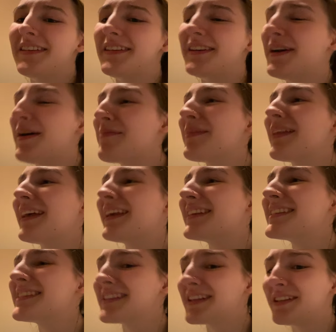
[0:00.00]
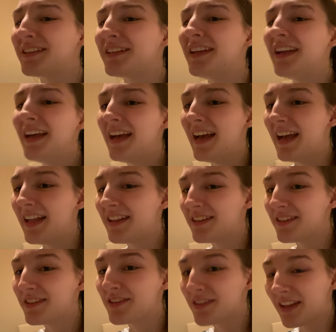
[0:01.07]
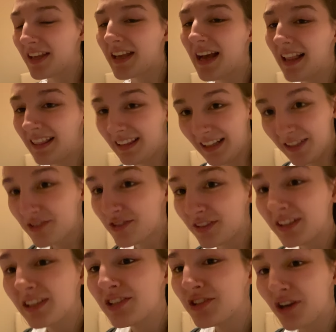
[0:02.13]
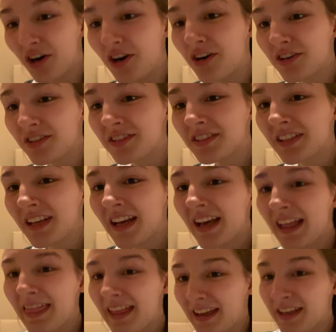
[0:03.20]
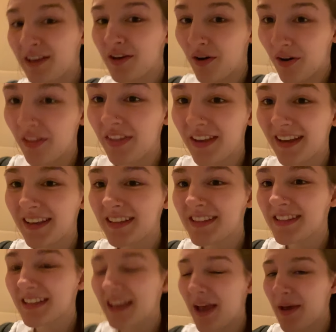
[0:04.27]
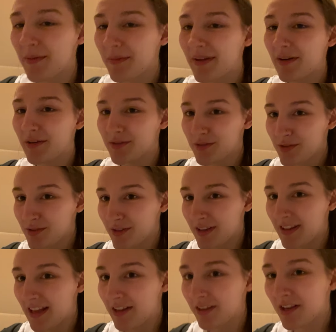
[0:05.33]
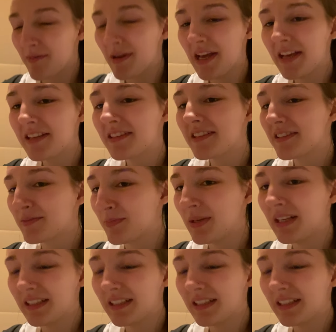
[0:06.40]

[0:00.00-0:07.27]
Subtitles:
I'm like still in like literally shocked that he got this. And also sorry that I look a mess. It's been a